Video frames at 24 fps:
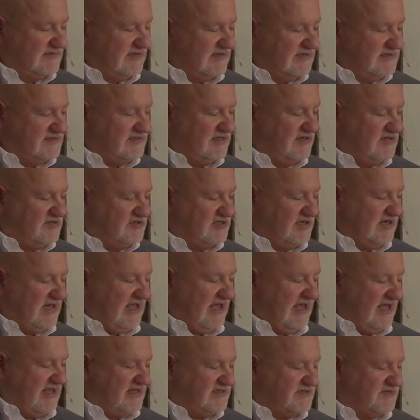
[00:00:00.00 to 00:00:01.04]
Sinners in the
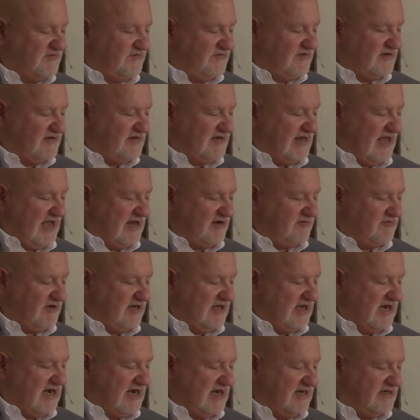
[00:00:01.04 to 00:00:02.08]
Hands of an Angry
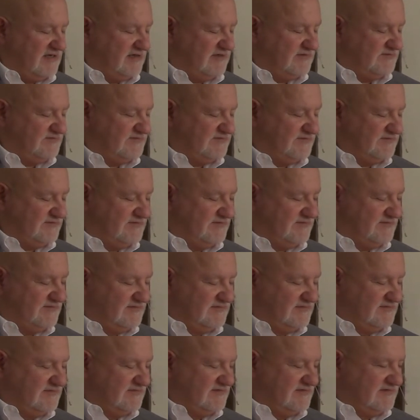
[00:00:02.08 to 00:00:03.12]
God.
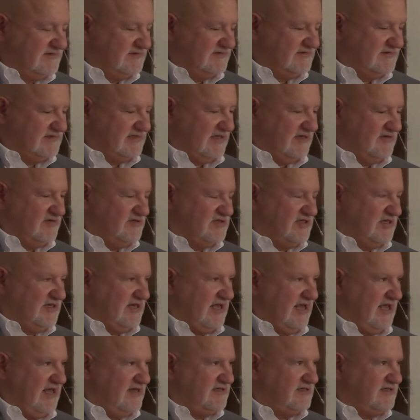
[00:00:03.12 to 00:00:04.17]
Sinners in the
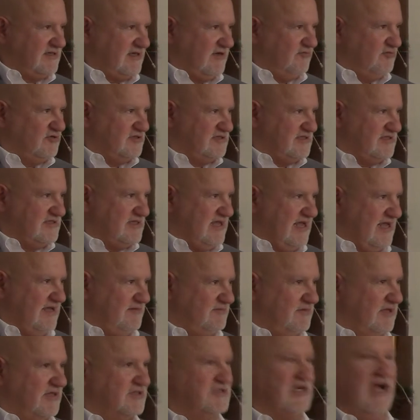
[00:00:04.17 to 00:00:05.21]
Hands, what was his
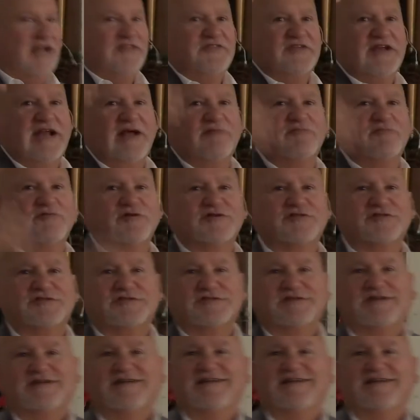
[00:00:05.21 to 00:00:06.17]
name? Jonathan Edwards.